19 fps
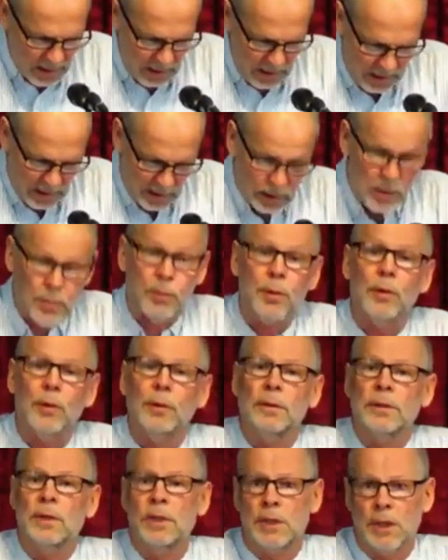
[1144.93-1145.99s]

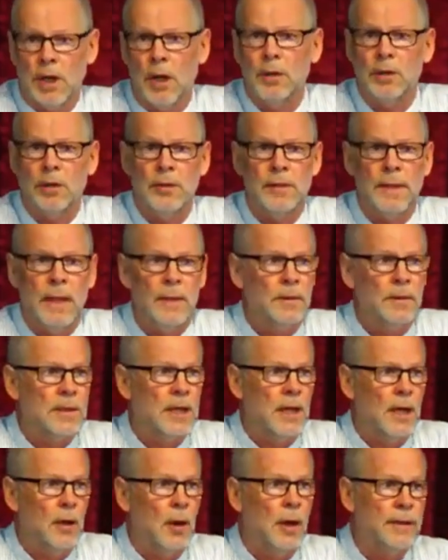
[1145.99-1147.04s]
to show you that
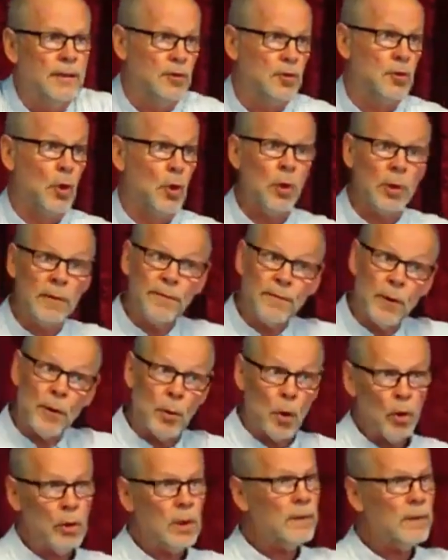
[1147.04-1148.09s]
I'd drawn from
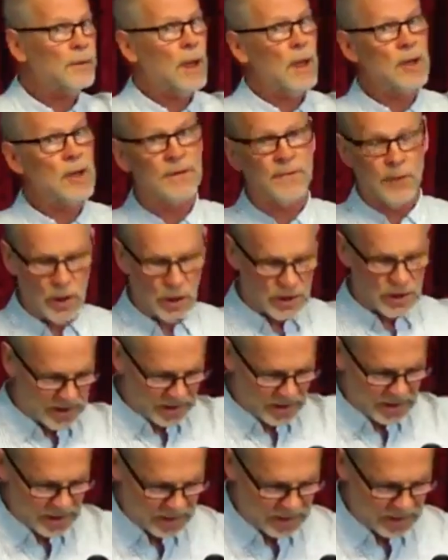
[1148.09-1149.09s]
all of those verses